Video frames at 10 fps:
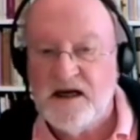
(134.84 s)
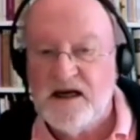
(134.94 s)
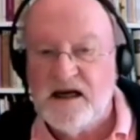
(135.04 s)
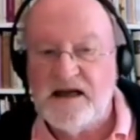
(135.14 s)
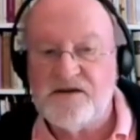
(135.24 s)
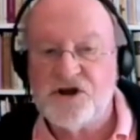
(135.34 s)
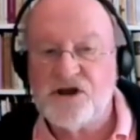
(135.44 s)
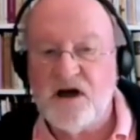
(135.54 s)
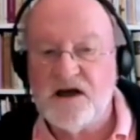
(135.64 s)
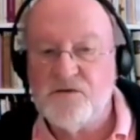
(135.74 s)
Let us
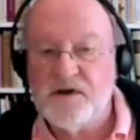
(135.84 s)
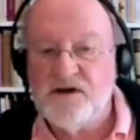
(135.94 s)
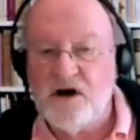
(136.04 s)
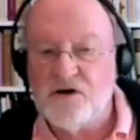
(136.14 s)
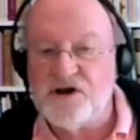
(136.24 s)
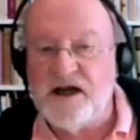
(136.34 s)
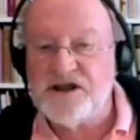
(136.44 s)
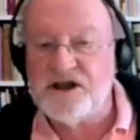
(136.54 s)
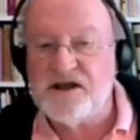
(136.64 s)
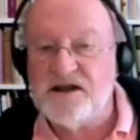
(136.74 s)
start with those
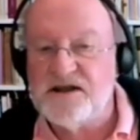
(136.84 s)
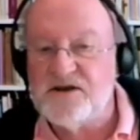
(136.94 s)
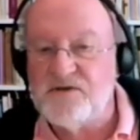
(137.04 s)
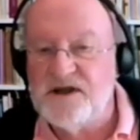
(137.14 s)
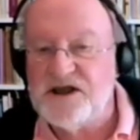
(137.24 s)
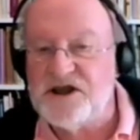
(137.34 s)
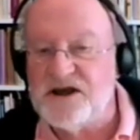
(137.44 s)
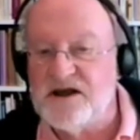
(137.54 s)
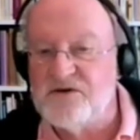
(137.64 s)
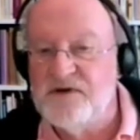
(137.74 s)
national,
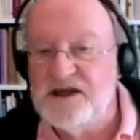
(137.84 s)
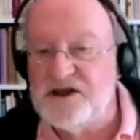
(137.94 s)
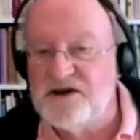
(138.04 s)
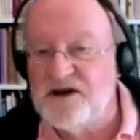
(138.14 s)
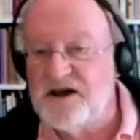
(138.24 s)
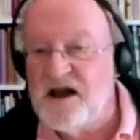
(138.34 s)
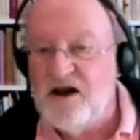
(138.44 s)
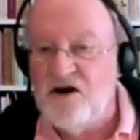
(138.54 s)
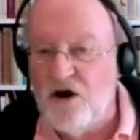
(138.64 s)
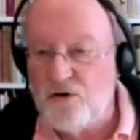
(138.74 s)
traditional, regional,
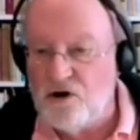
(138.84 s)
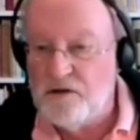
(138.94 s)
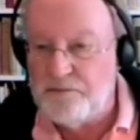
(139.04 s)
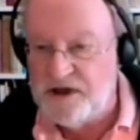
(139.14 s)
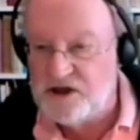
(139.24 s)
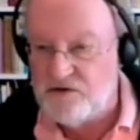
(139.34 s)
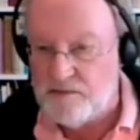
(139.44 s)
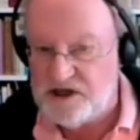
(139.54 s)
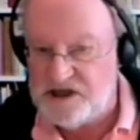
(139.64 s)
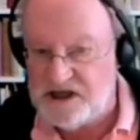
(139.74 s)
local
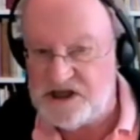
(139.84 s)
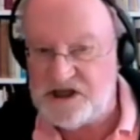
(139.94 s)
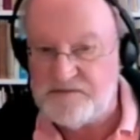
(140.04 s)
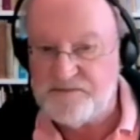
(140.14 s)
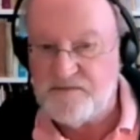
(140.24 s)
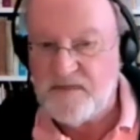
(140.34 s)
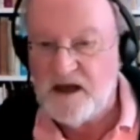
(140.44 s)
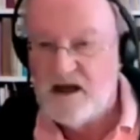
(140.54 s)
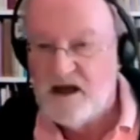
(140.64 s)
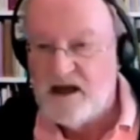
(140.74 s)
pilgrimages.
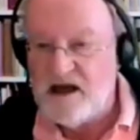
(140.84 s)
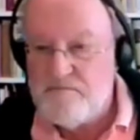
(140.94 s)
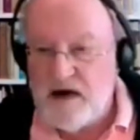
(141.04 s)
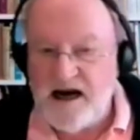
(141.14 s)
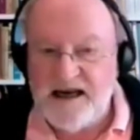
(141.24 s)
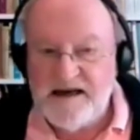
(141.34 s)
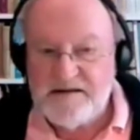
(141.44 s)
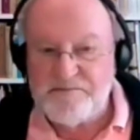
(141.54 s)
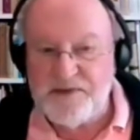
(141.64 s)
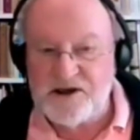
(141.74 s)
In my
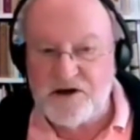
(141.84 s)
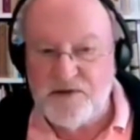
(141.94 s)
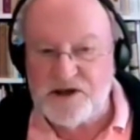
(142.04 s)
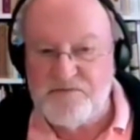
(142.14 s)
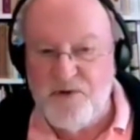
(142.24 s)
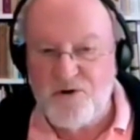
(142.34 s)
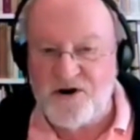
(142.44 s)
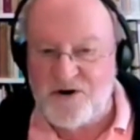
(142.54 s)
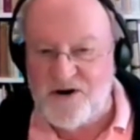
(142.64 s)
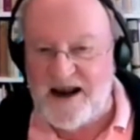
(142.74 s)
pilgrimage book
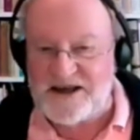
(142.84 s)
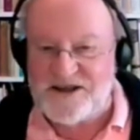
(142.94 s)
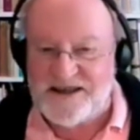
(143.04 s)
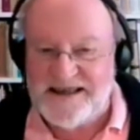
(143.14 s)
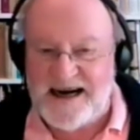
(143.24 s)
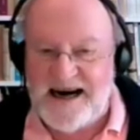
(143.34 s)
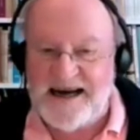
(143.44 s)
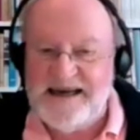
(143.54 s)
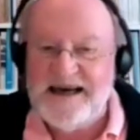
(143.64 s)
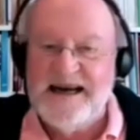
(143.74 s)
collection,
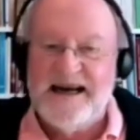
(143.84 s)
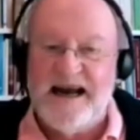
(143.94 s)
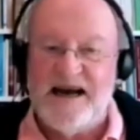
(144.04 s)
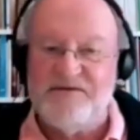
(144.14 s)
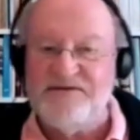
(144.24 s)
I have